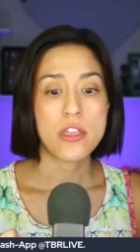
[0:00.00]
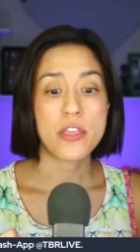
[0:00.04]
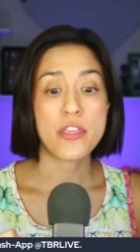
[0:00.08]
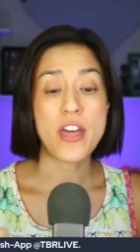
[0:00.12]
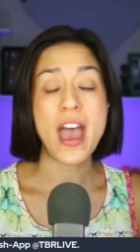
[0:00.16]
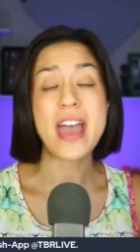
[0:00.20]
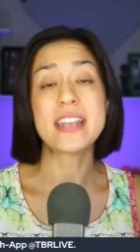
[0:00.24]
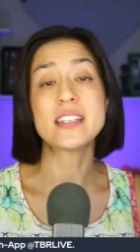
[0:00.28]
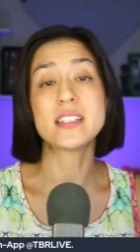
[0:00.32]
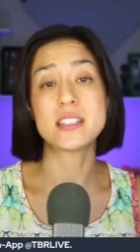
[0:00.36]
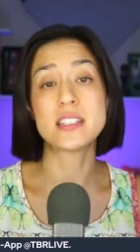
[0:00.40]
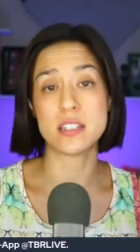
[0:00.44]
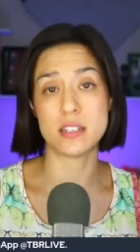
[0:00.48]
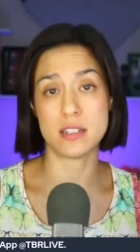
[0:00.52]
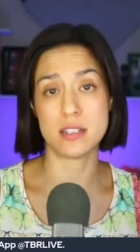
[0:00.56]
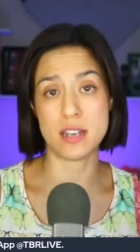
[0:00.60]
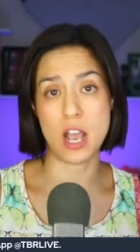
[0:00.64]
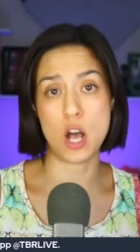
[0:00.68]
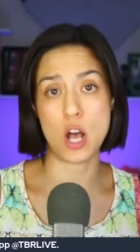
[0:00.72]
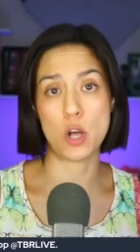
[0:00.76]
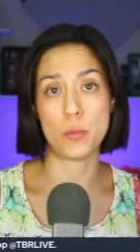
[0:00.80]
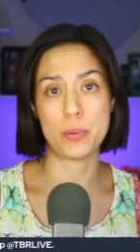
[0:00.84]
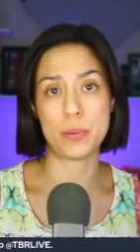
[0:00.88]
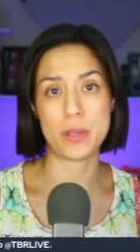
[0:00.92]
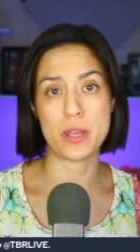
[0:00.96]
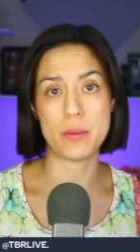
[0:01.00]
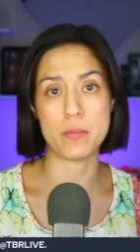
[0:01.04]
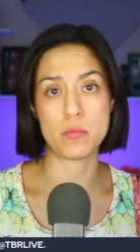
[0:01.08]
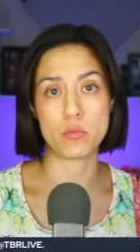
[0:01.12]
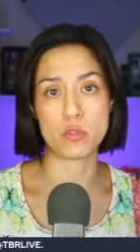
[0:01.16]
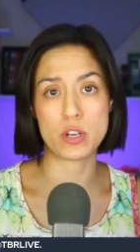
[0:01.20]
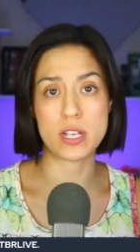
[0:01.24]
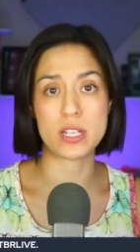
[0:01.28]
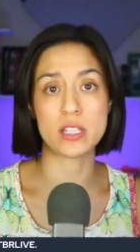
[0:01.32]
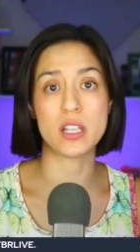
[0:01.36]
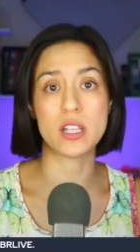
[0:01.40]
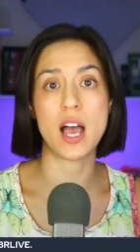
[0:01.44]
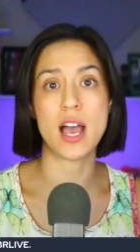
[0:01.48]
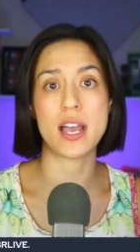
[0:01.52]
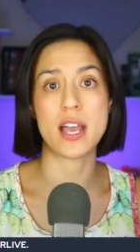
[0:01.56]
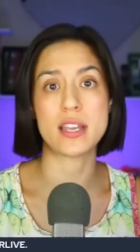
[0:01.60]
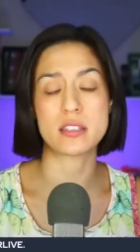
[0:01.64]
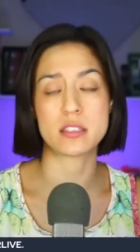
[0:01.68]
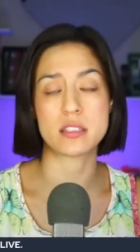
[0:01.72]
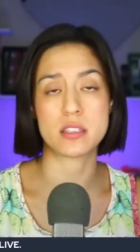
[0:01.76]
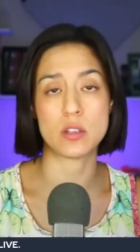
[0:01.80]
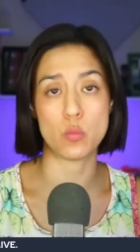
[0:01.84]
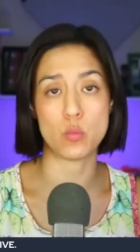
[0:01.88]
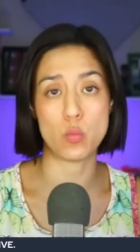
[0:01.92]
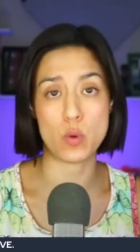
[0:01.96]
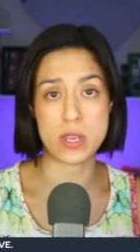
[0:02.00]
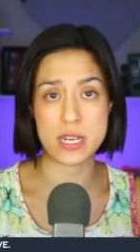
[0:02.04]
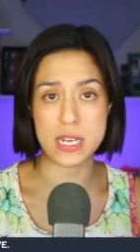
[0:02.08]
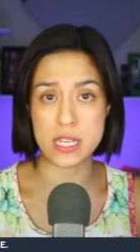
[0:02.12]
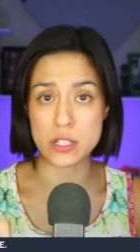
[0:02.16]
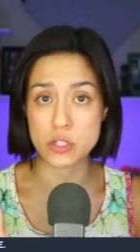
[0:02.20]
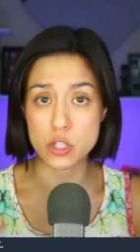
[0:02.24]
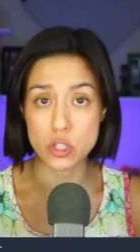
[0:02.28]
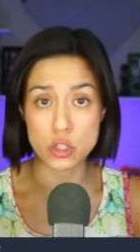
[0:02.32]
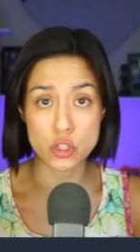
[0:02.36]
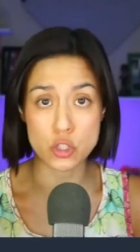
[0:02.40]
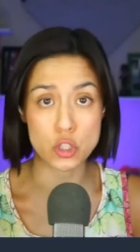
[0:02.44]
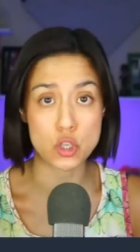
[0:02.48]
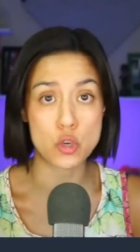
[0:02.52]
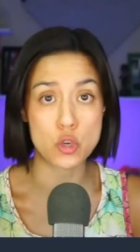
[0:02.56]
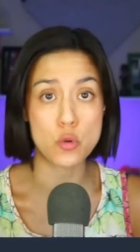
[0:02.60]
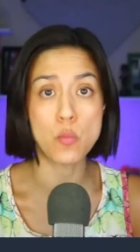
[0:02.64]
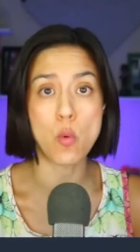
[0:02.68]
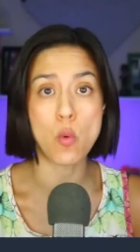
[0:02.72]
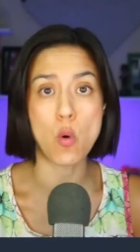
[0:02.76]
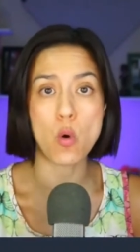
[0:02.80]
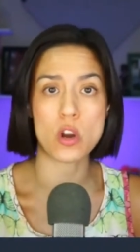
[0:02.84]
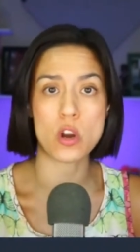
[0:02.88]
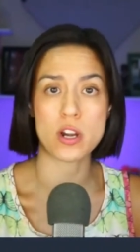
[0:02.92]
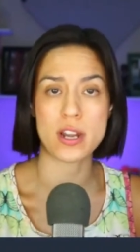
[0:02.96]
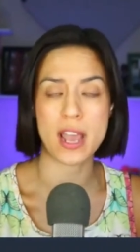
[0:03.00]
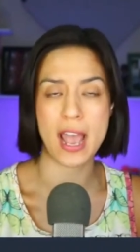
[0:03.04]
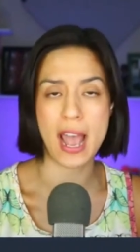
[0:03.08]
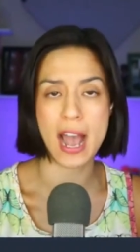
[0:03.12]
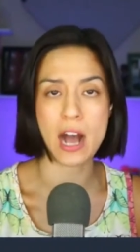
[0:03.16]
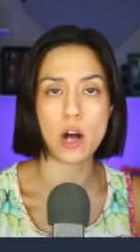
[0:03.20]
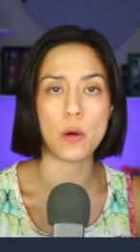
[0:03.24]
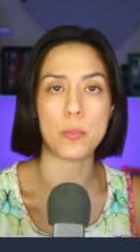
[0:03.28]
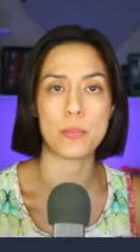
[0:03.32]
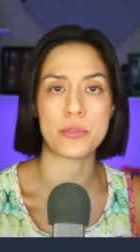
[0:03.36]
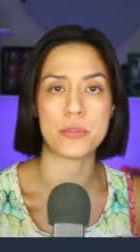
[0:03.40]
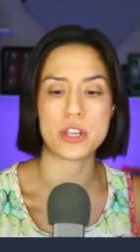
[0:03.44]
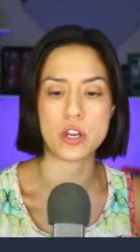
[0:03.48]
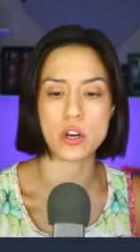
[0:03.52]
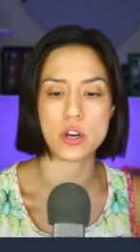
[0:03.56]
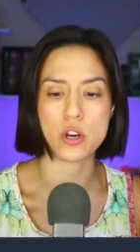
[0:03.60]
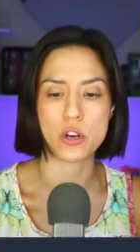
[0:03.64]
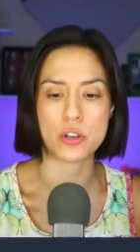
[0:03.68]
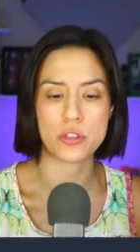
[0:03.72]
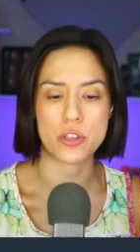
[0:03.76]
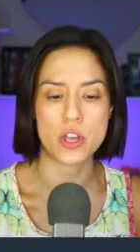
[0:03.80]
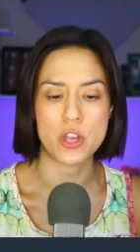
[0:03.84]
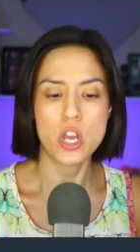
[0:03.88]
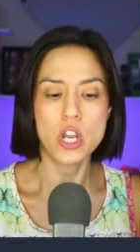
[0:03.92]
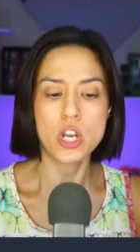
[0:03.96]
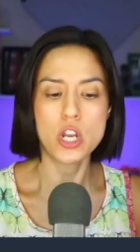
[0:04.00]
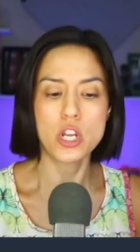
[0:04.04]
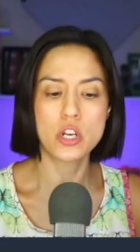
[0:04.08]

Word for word: that didn't help him realize that we need to do more to help the earth.